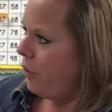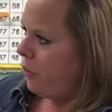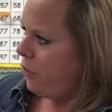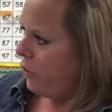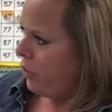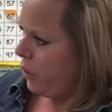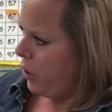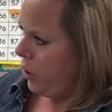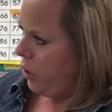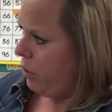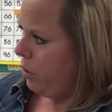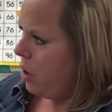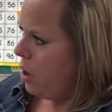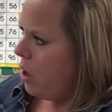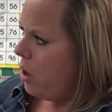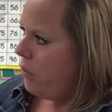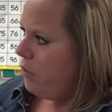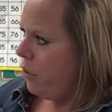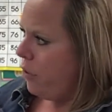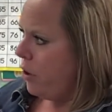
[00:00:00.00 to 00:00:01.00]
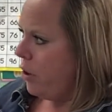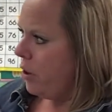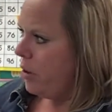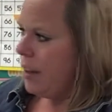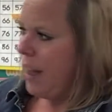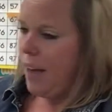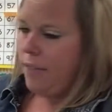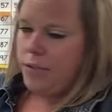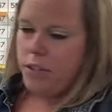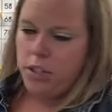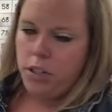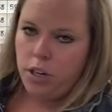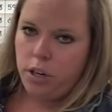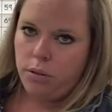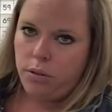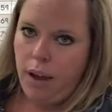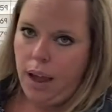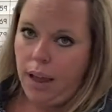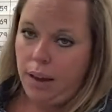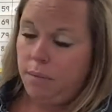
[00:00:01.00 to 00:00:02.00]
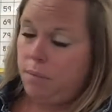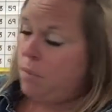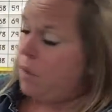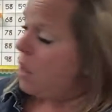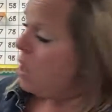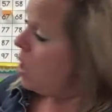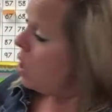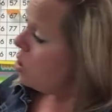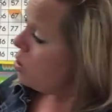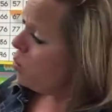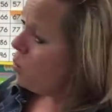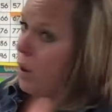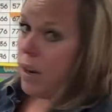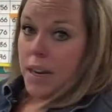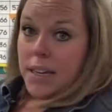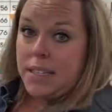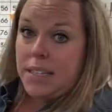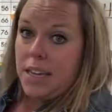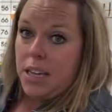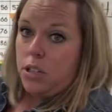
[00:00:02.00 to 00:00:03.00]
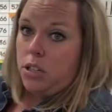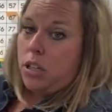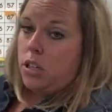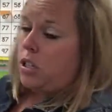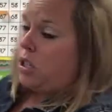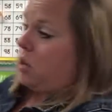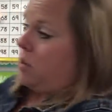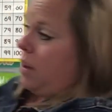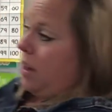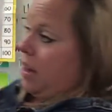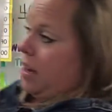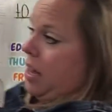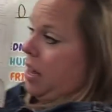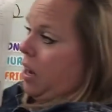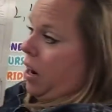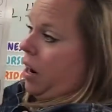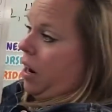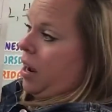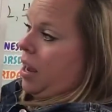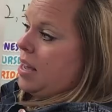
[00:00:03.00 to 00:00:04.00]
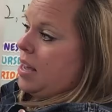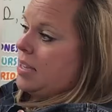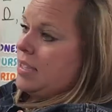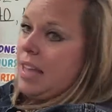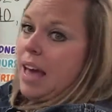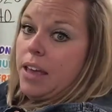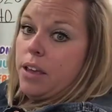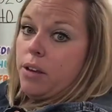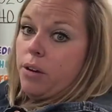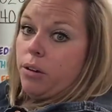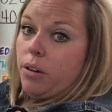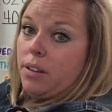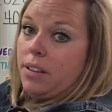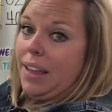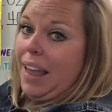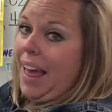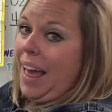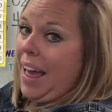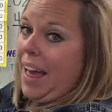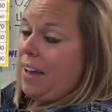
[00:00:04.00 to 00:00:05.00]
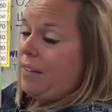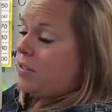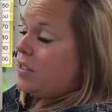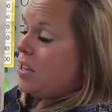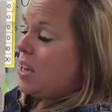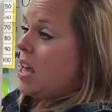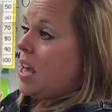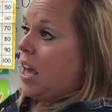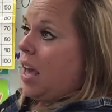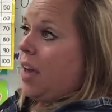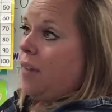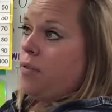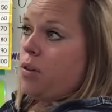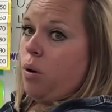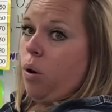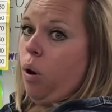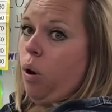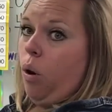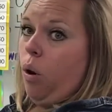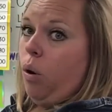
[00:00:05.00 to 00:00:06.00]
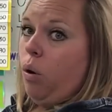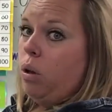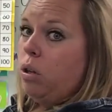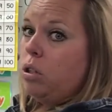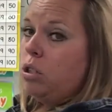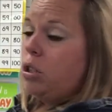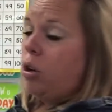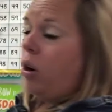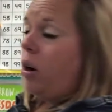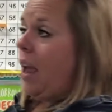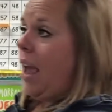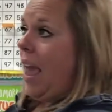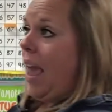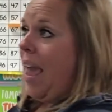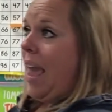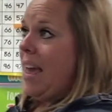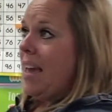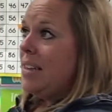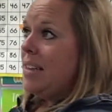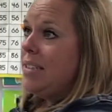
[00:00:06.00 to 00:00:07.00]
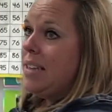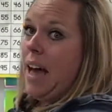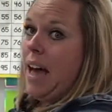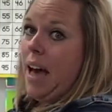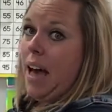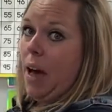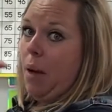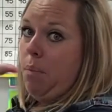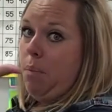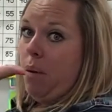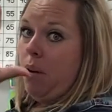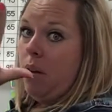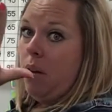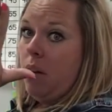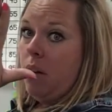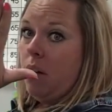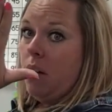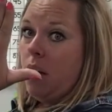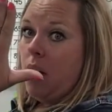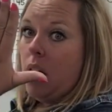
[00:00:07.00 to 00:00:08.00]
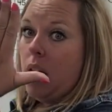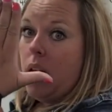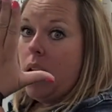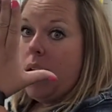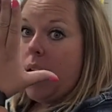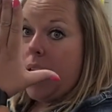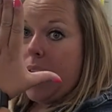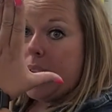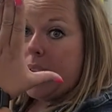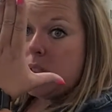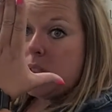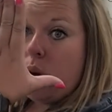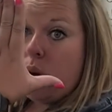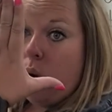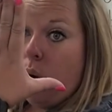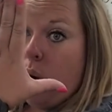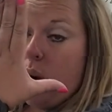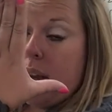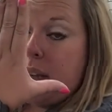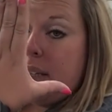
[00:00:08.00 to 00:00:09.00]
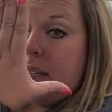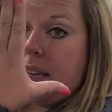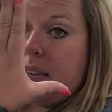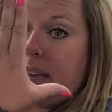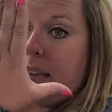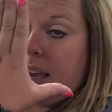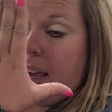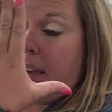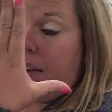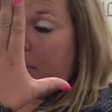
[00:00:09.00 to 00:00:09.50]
for you for your left and your right. What it teaches you in here is that your left, if you hold your hand up, is going to give